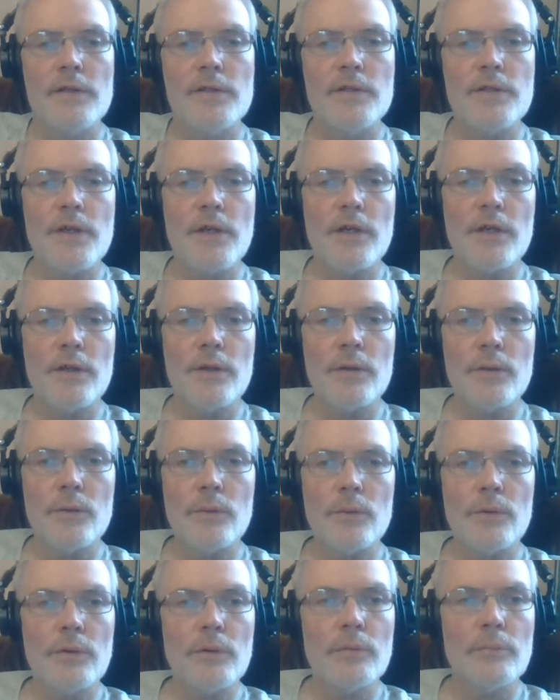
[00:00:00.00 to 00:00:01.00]

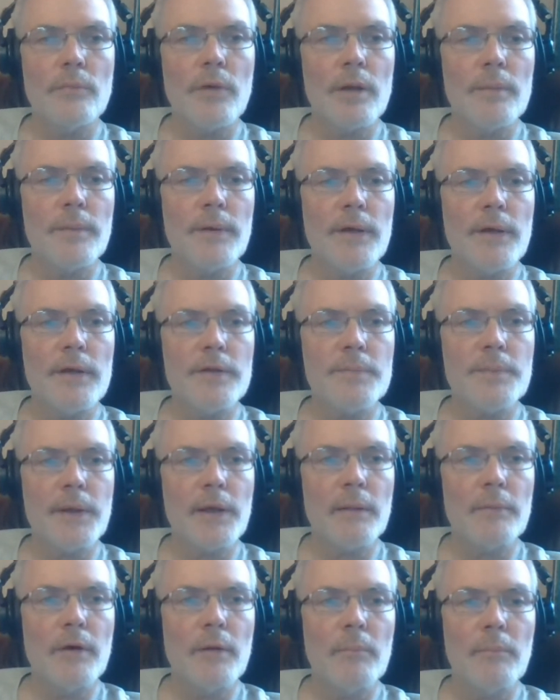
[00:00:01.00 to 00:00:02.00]
So maybe it's
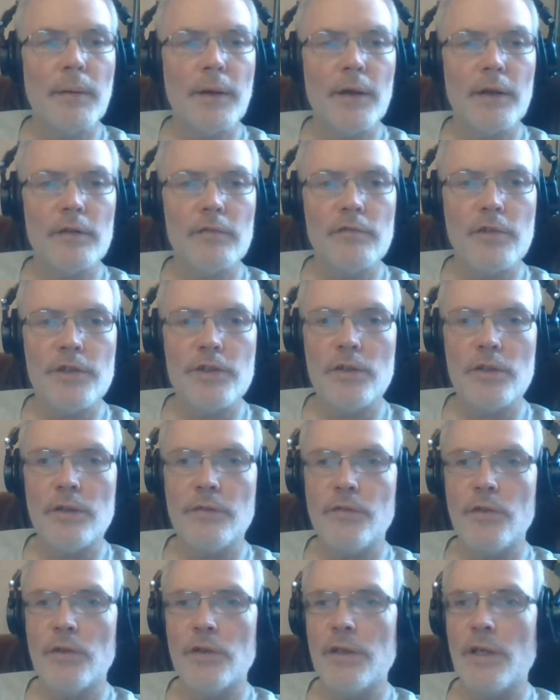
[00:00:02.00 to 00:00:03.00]
become unplugged.
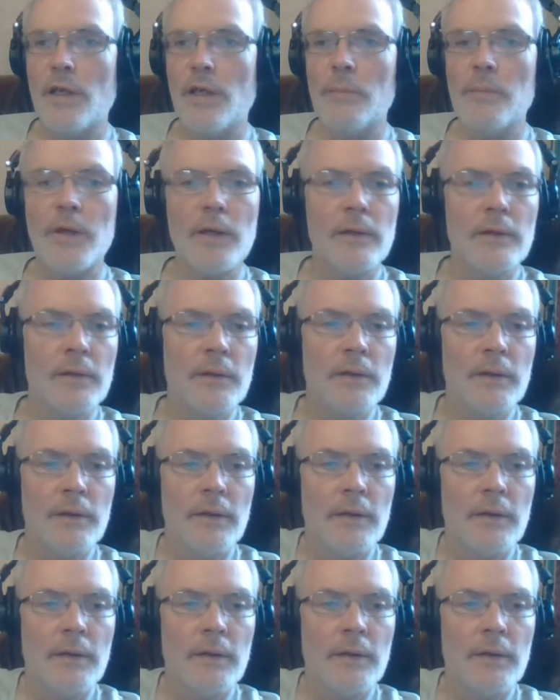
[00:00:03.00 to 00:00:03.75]
Richard, if you can hear me.